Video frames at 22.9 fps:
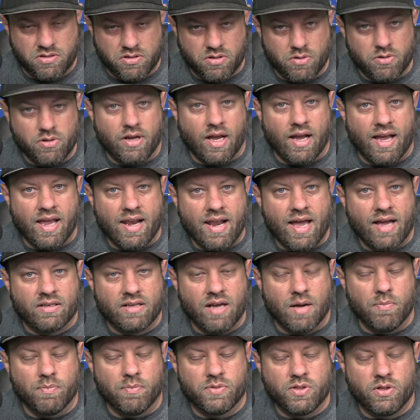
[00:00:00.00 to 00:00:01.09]
so you can connect
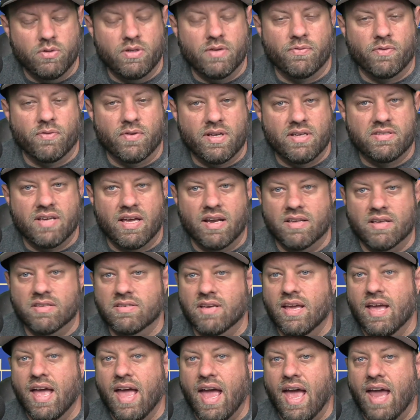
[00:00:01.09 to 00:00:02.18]
up two different antennas
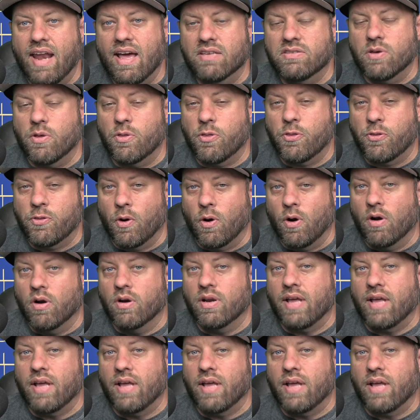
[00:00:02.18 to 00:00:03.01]
it has a third